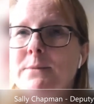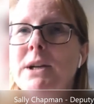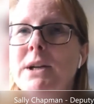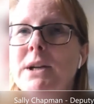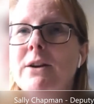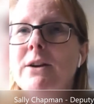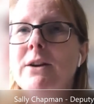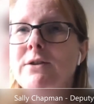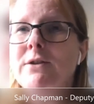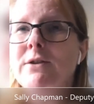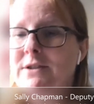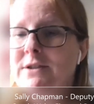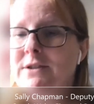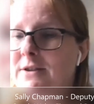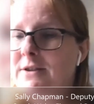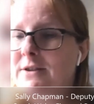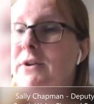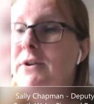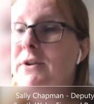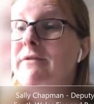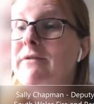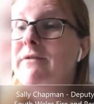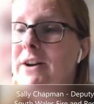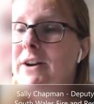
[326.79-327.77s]
We'd lost
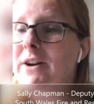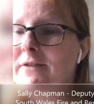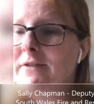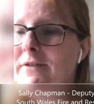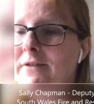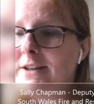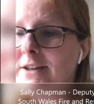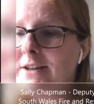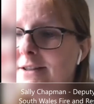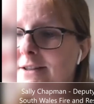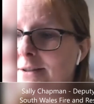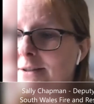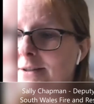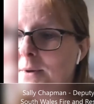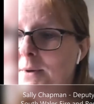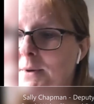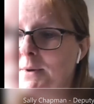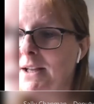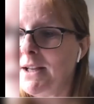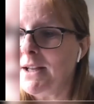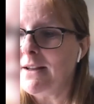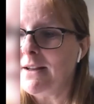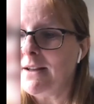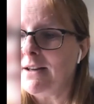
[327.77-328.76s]
3 firefighters
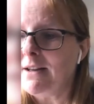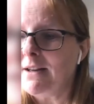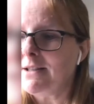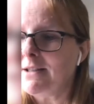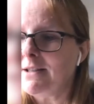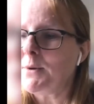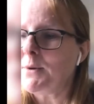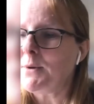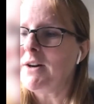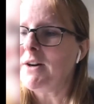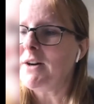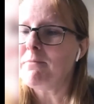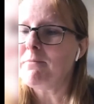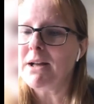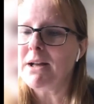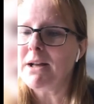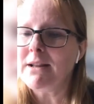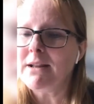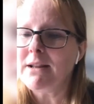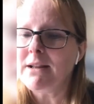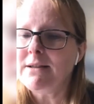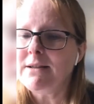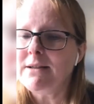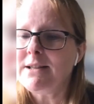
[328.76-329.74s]
within the last 12
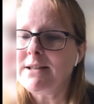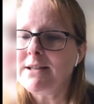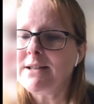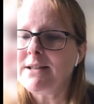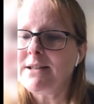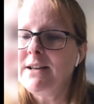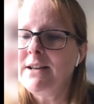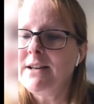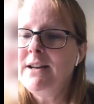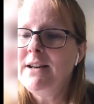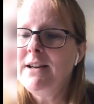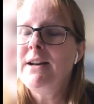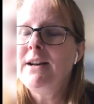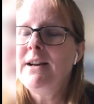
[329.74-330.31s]
months.